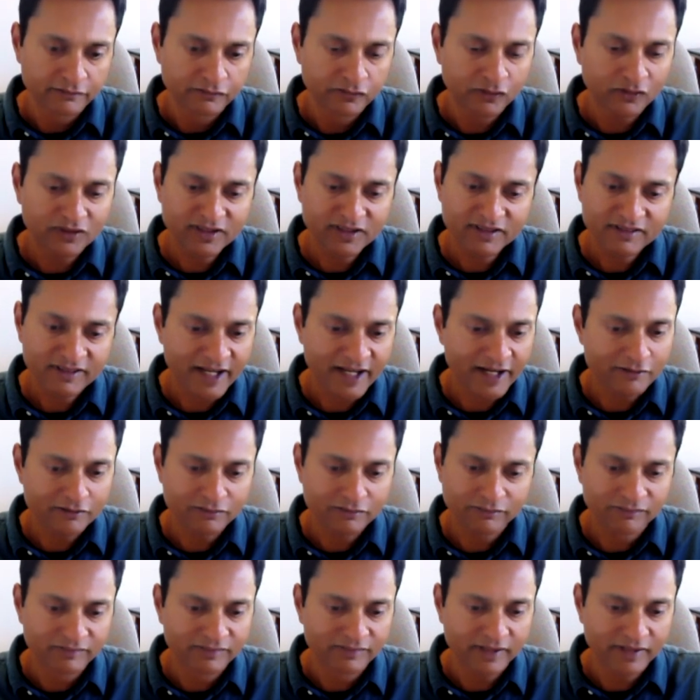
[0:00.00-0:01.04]
is kind of
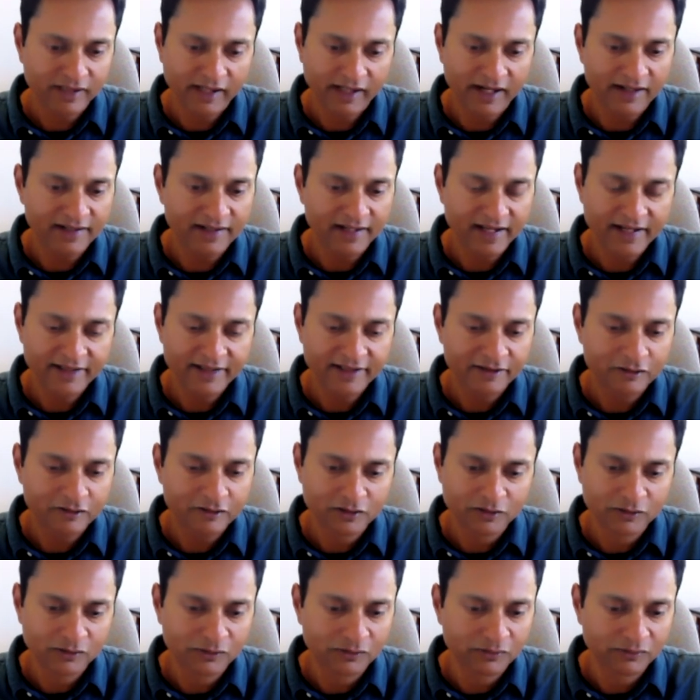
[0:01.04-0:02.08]
mm, unrelated
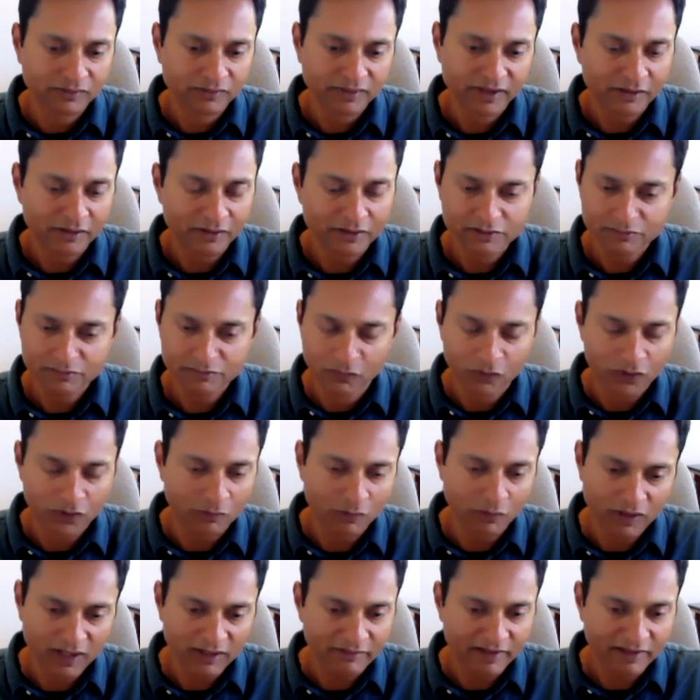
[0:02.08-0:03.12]
to you know it's more
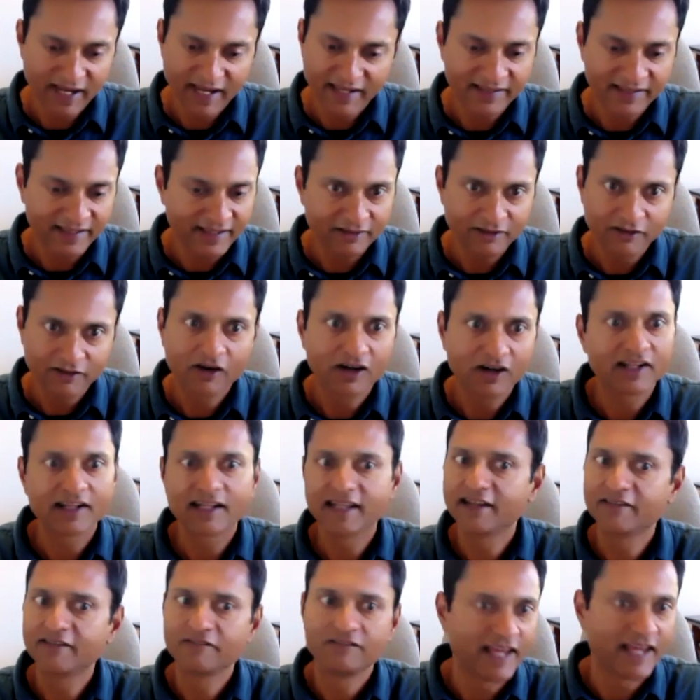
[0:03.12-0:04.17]
about living. I think you got to
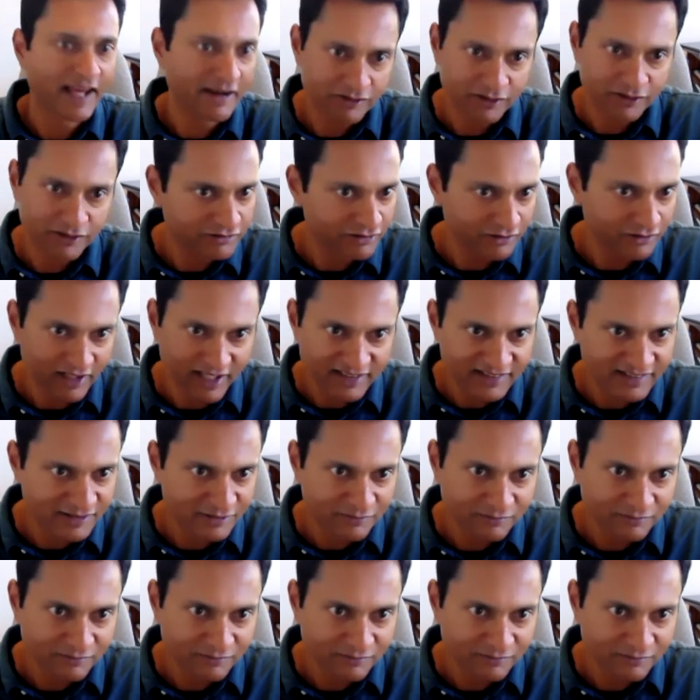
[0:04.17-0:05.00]
live life to the fullest.